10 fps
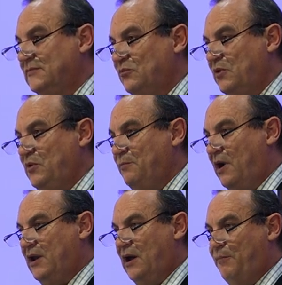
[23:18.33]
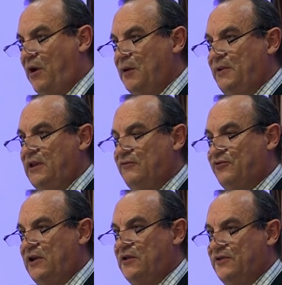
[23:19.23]
When we bought an apartment in
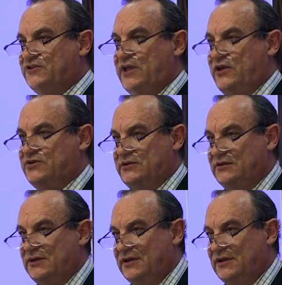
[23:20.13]
front of the station,